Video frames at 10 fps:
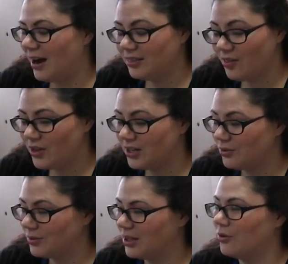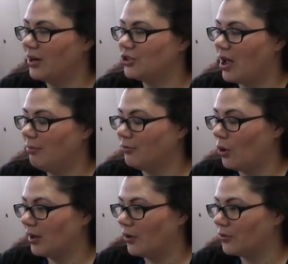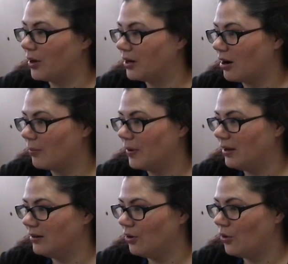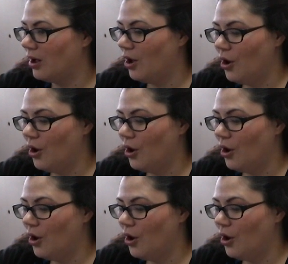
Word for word: I thought they did a really great job of rolling out the red carpet and